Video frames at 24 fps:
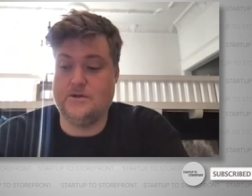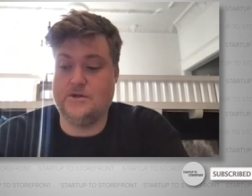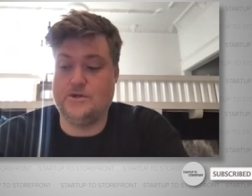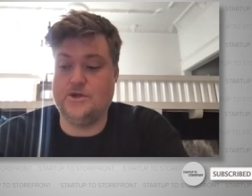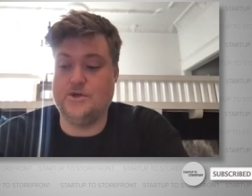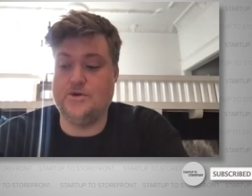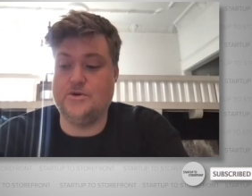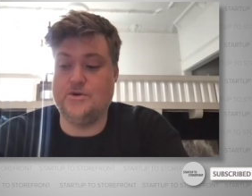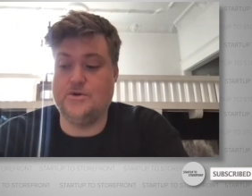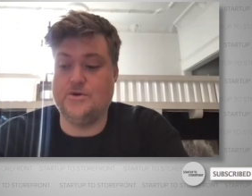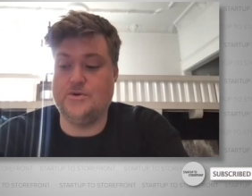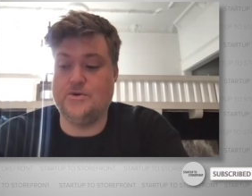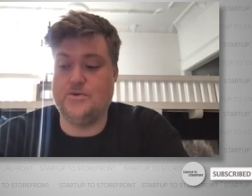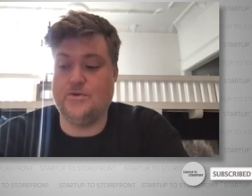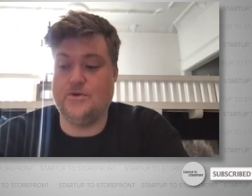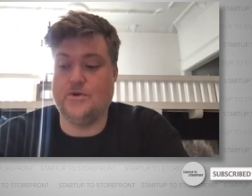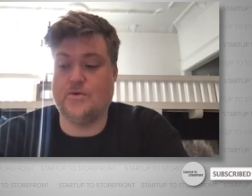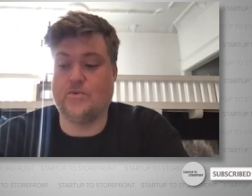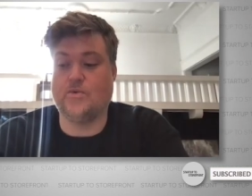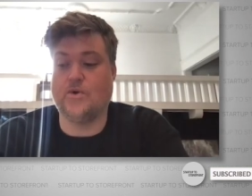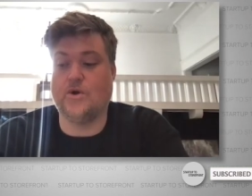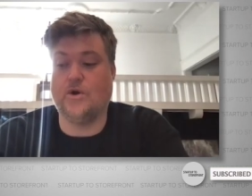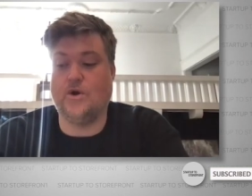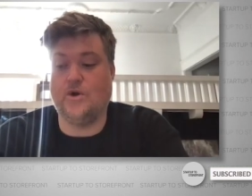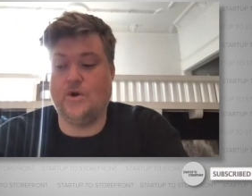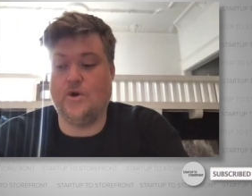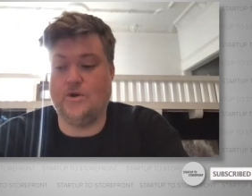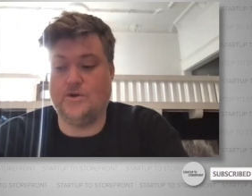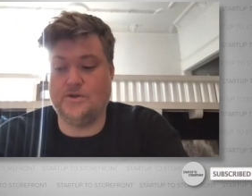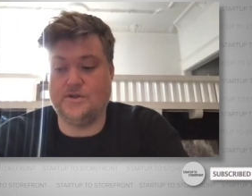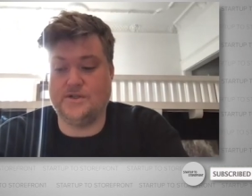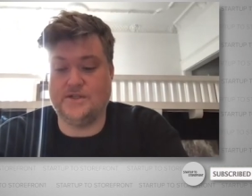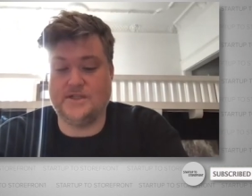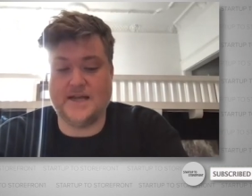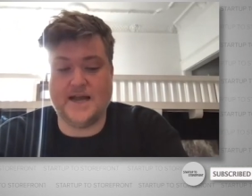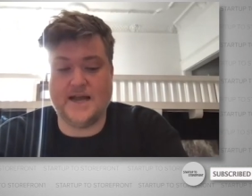do the
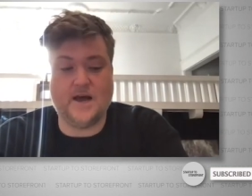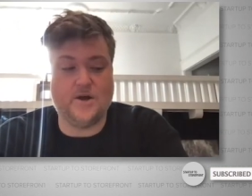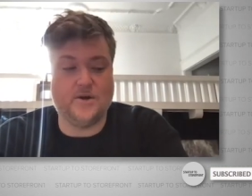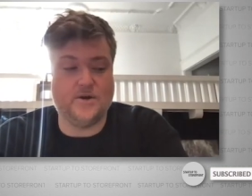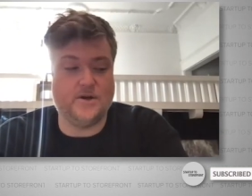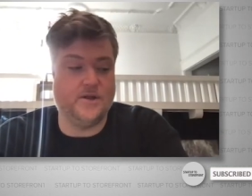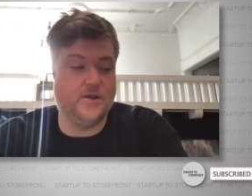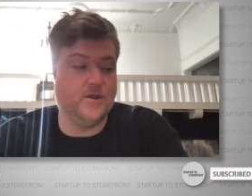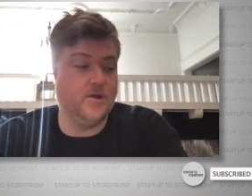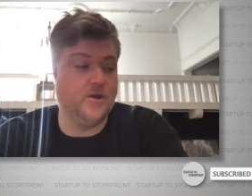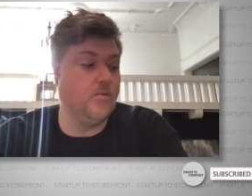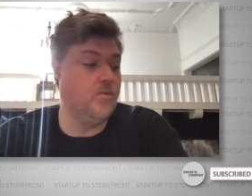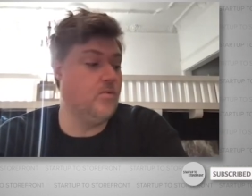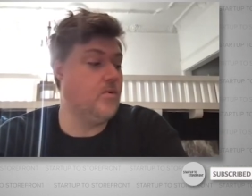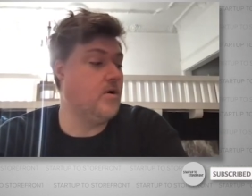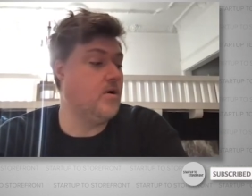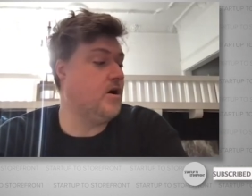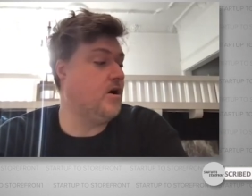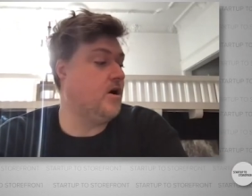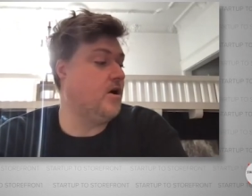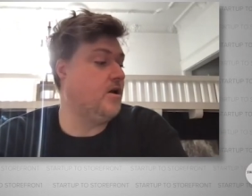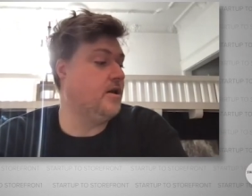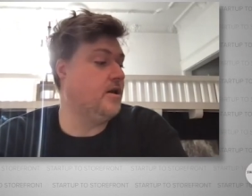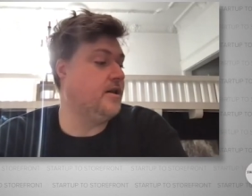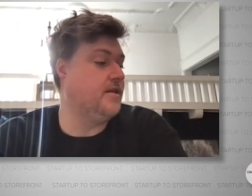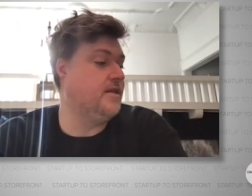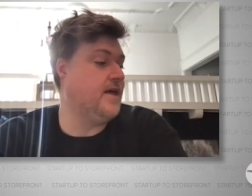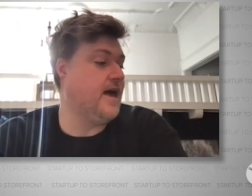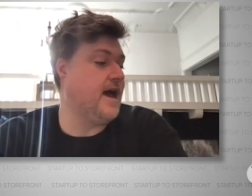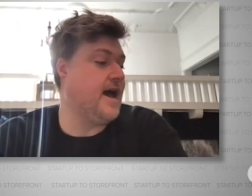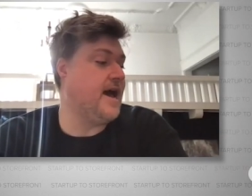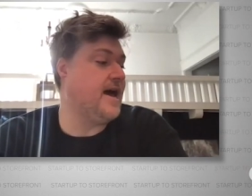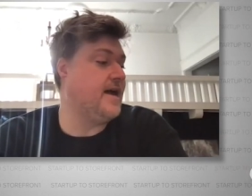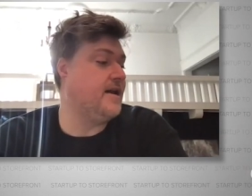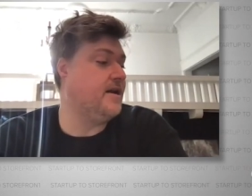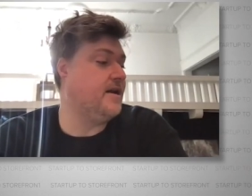roles out in the world
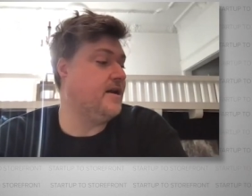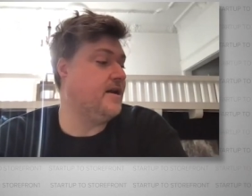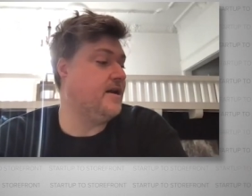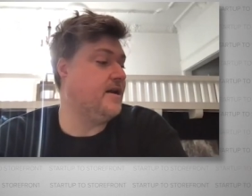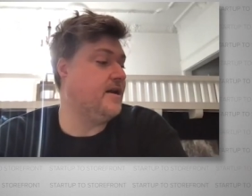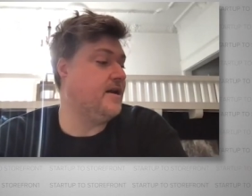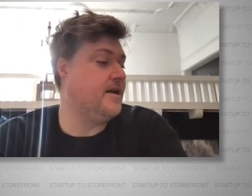that